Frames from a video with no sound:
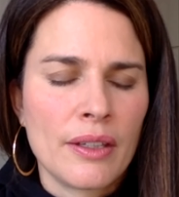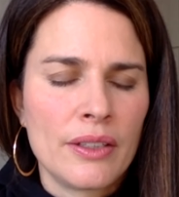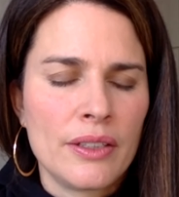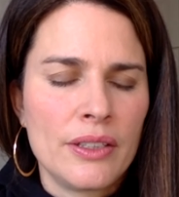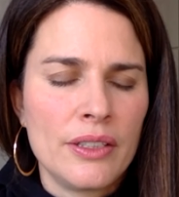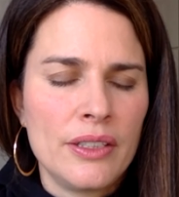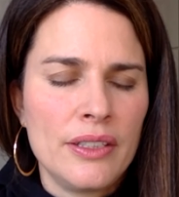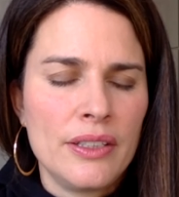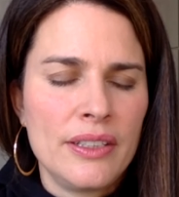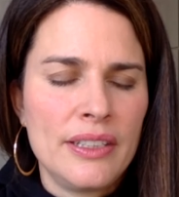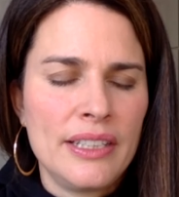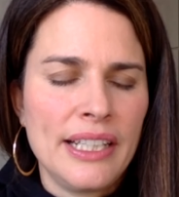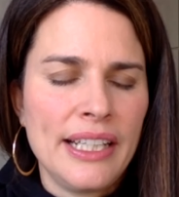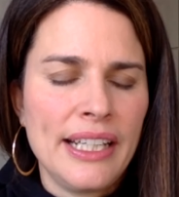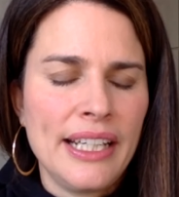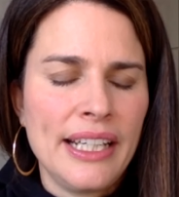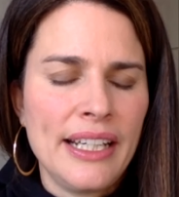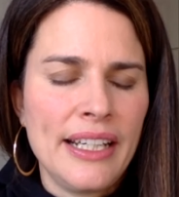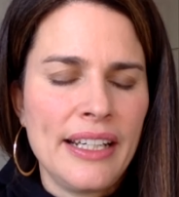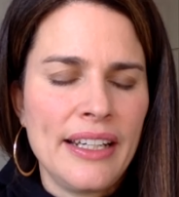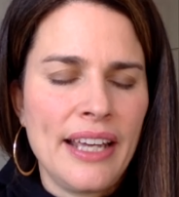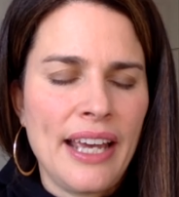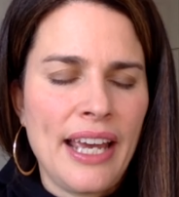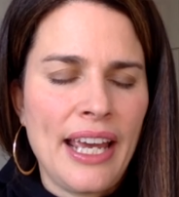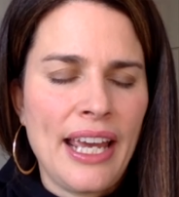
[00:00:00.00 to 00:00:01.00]
Just
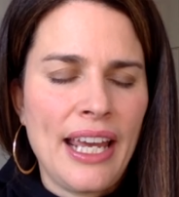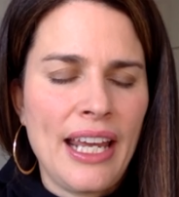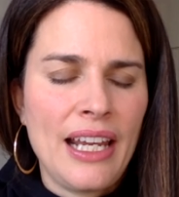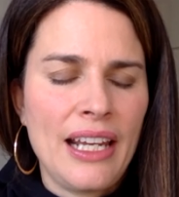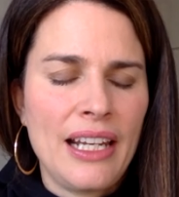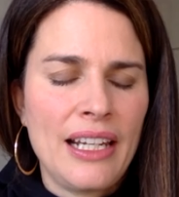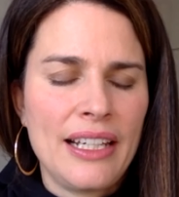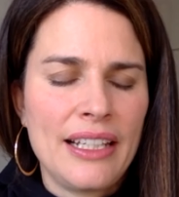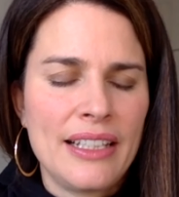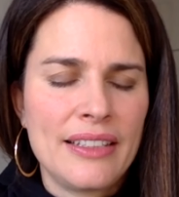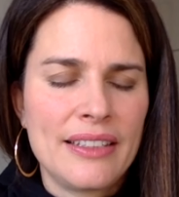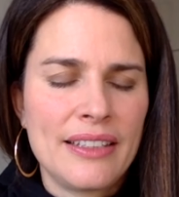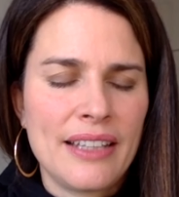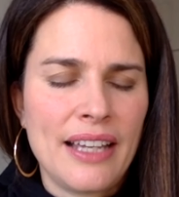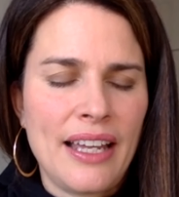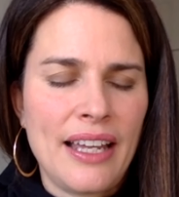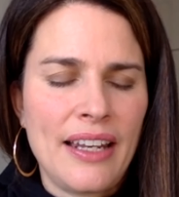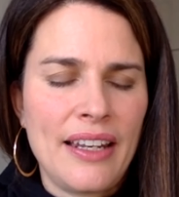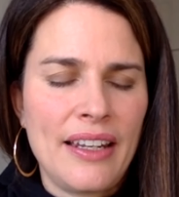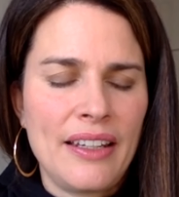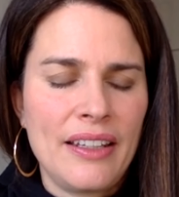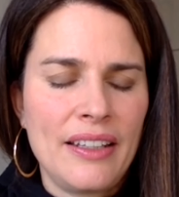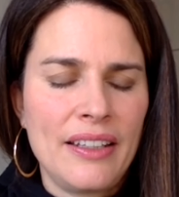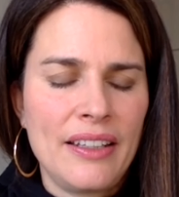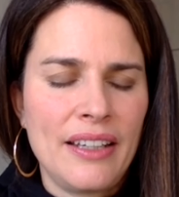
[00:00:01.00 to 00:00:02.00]
inhale it
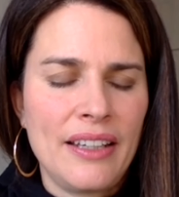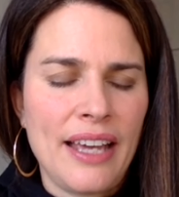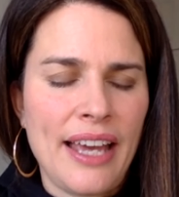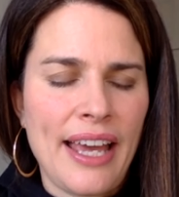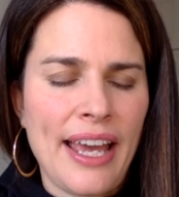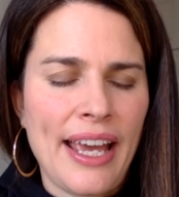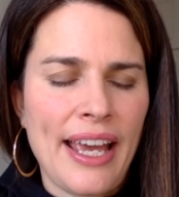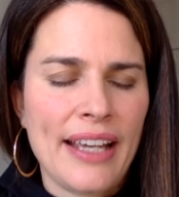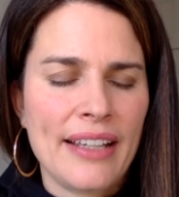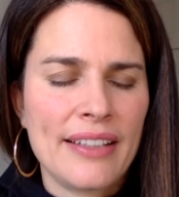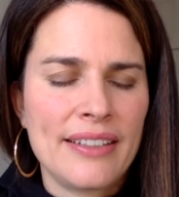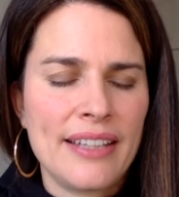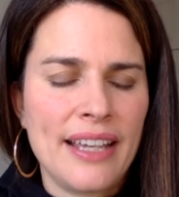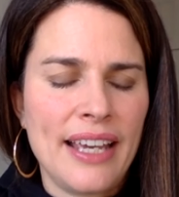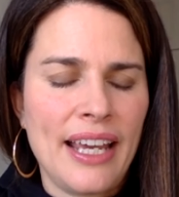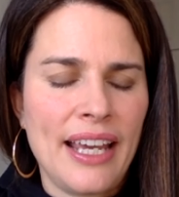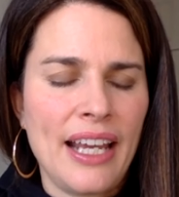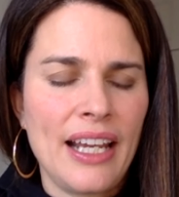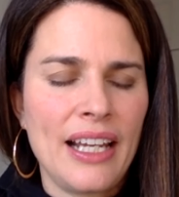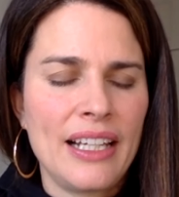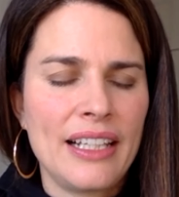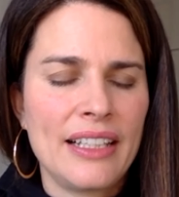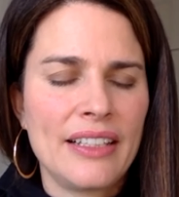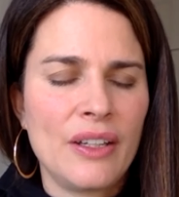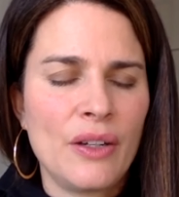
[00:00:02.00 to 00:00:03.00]
and
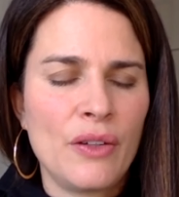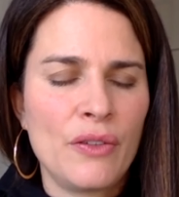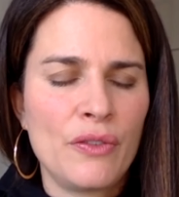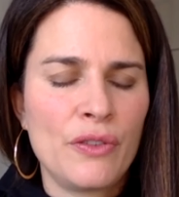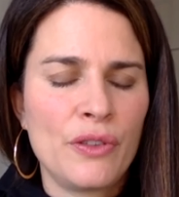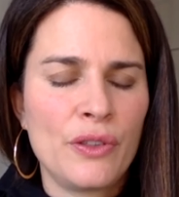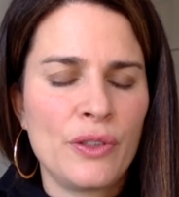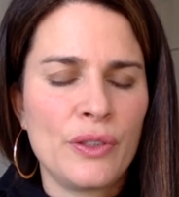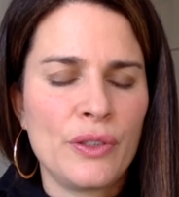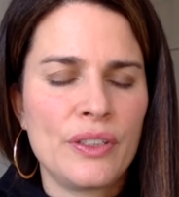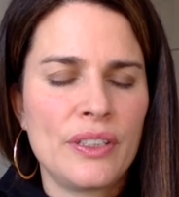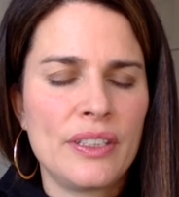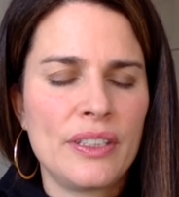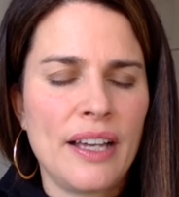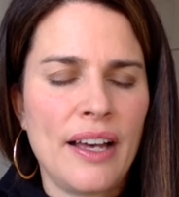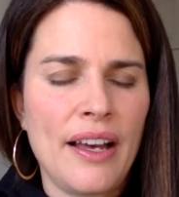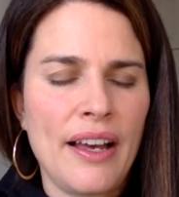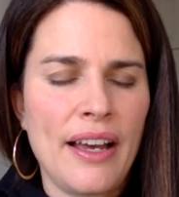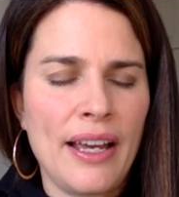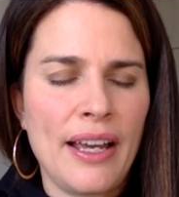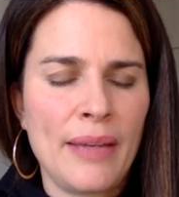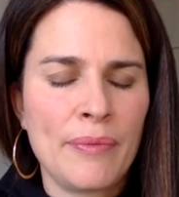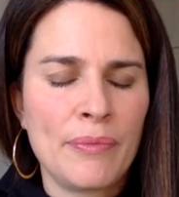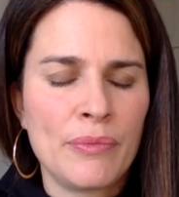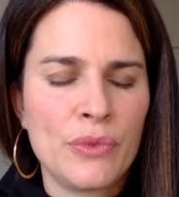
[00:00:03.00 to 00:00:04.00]
exhale it a few
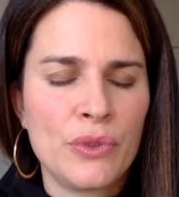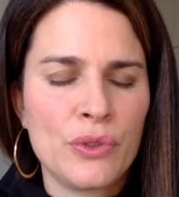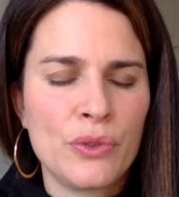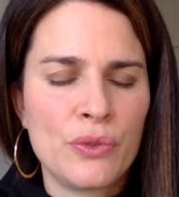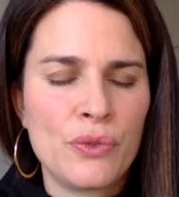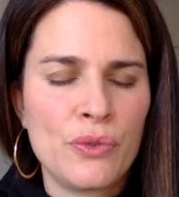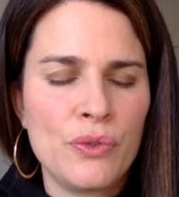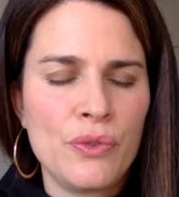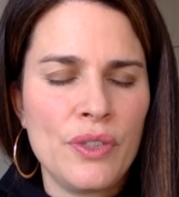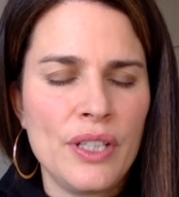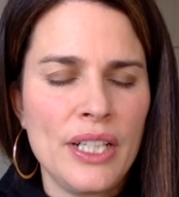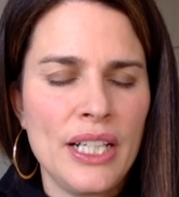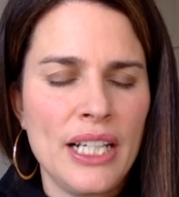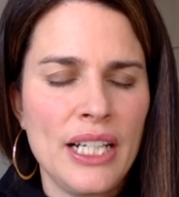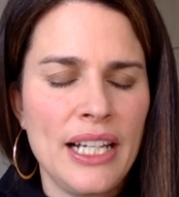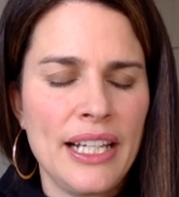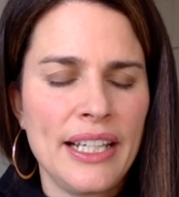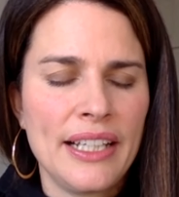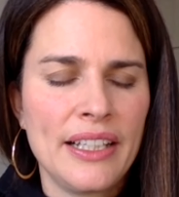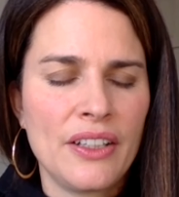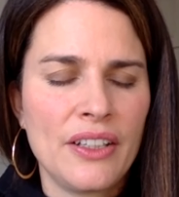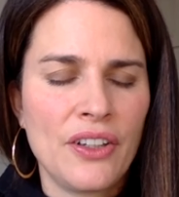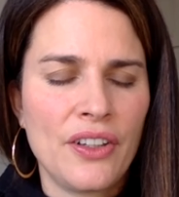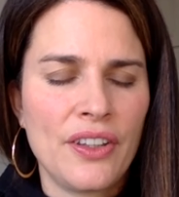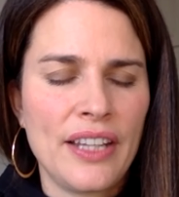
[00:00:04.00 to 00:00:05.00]
times to really
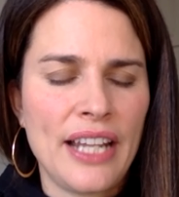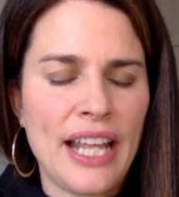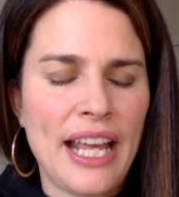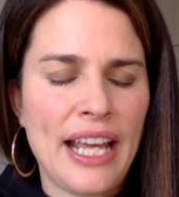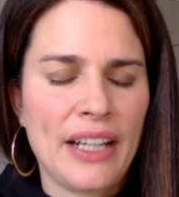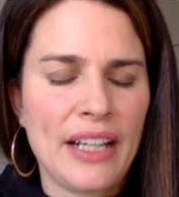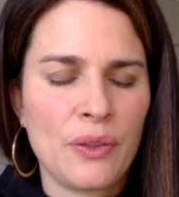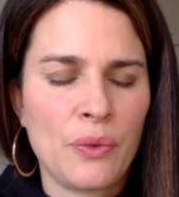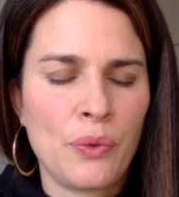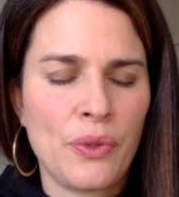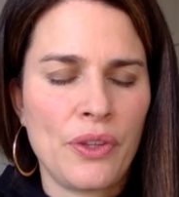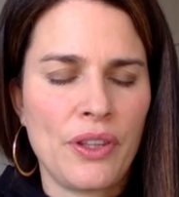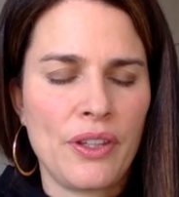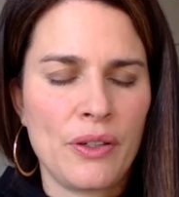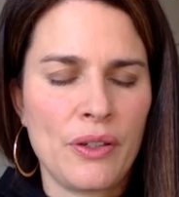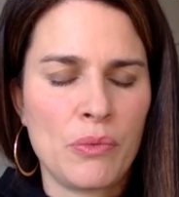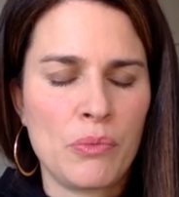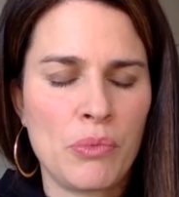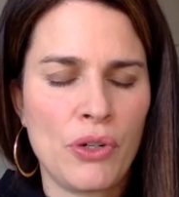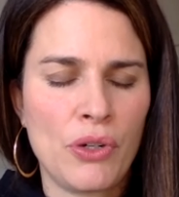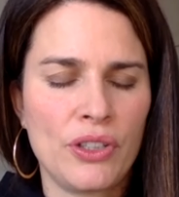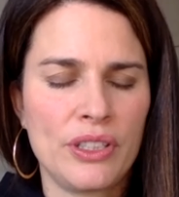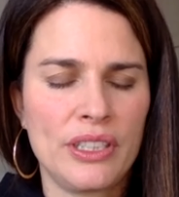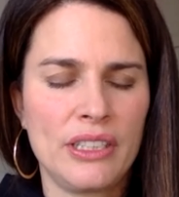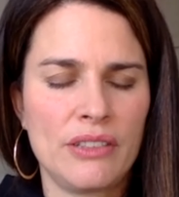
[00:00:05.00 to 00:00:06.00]
connect with your
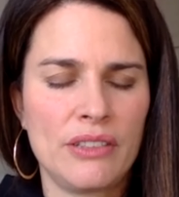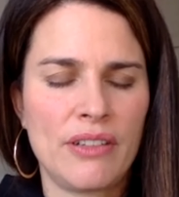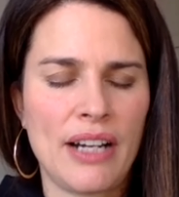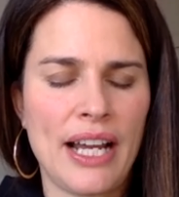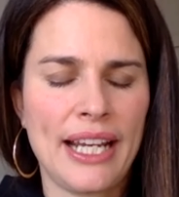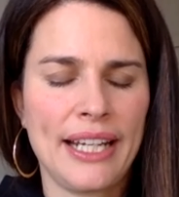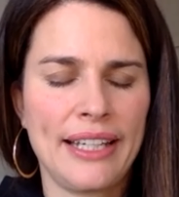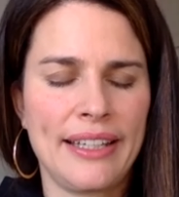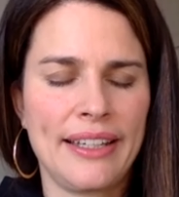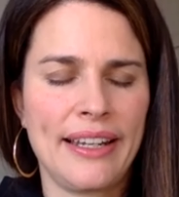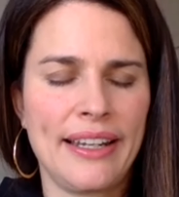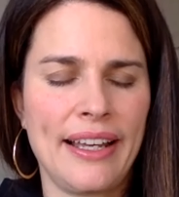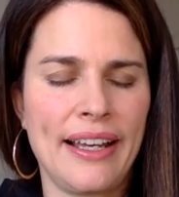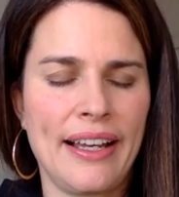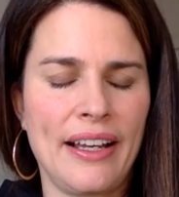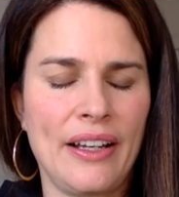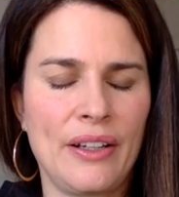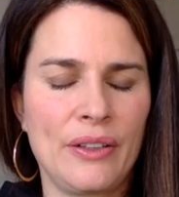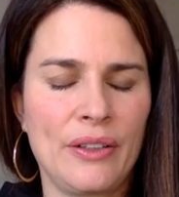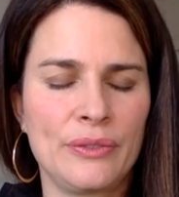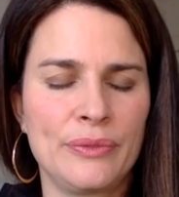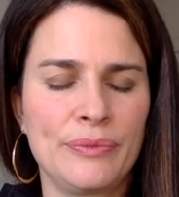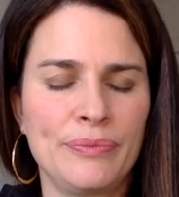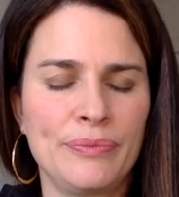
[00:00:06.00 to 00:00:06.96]
body right now.